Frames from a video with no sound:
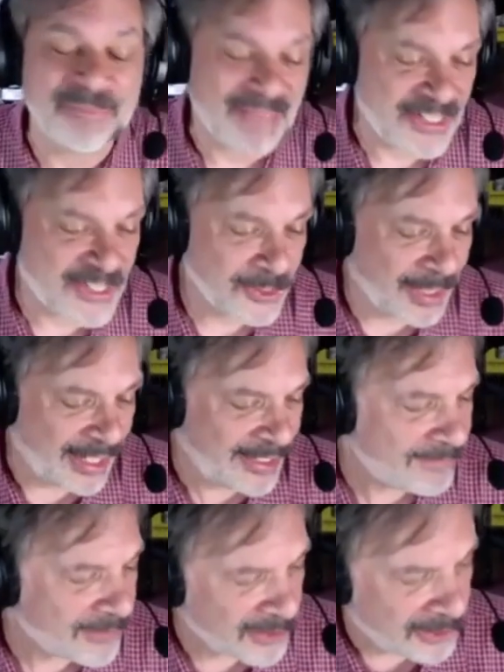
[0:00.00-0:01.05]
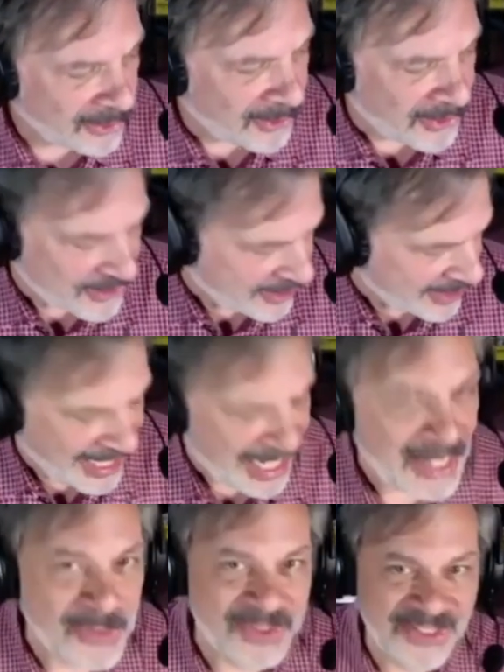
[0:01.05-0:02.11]
And so I have learned
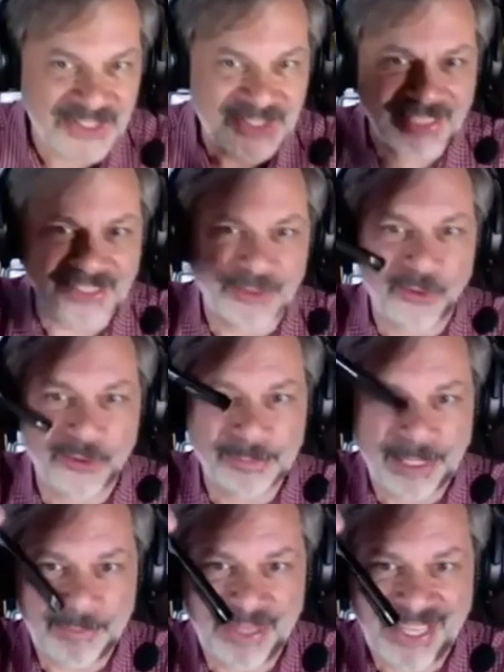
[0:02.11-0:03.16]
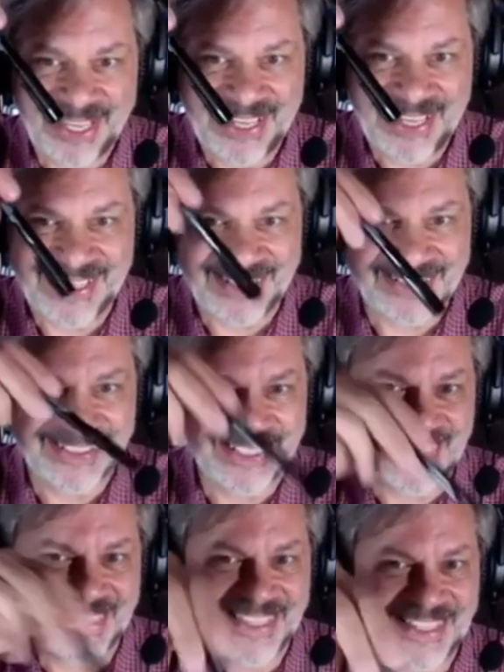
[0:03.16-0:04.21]
now just like to hold my pen like
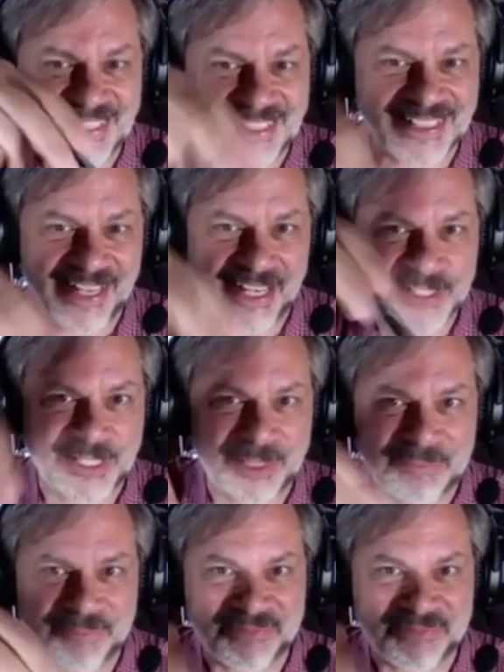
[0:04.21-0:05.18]
this as I'm